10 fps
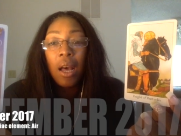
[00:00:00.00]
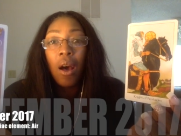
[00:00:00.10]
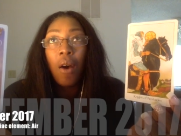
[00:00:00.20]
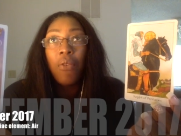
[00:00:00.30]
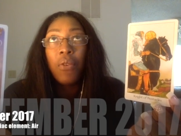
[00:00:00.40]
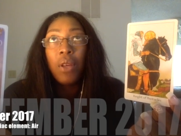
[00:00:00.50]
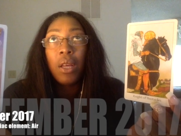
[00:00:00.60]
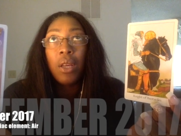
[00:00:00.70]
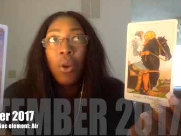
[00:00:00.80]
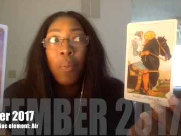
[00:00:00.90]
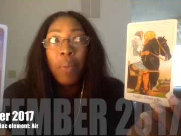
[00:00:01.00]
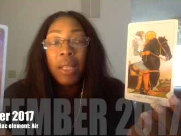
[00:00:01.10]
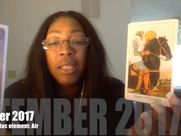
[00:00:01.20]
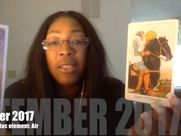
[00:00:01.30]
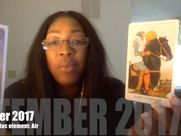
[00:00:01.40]
of your
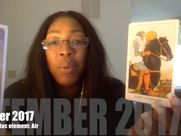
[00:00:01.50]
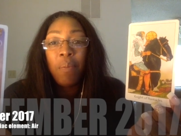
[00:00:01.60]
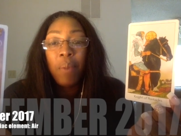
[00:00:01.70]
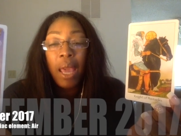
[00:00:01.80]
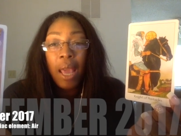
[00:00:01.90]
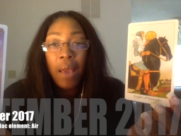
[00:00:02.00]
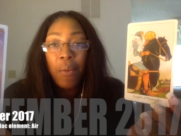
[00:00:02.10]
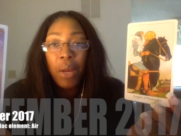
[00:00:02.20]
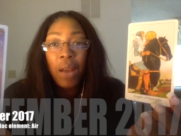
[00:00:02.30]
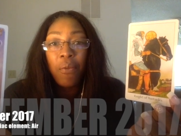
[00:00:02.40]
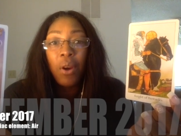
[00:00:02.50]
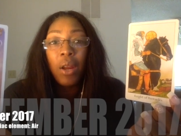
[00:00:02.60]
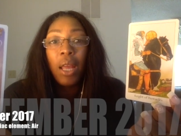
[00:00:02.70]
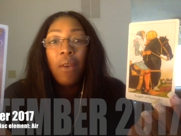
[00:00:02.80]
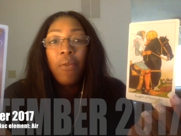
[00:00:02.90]
bills to be paid,
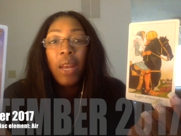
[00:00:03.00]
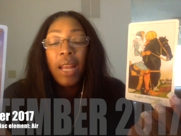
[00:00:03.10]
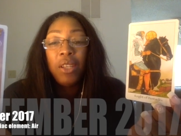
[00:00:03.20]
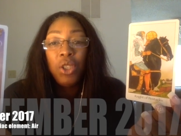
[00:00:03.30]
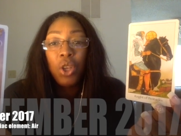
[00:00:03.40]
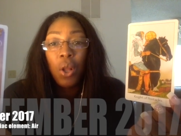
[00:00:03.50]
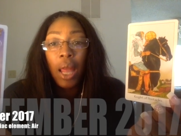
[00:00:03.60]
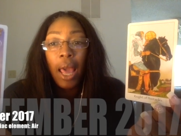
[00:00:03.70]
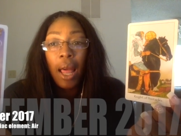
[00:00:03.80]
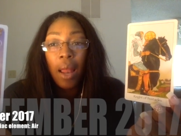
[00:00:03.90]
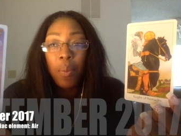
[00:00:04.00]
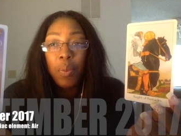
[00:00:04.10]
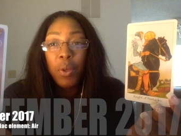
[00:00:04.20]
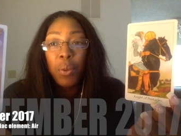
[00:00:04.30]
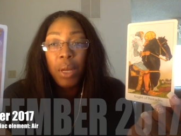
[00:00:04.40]
whatever financial help
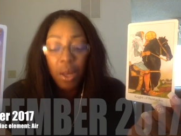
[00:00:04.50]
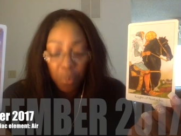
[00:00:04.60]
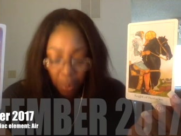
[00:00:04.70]
you need,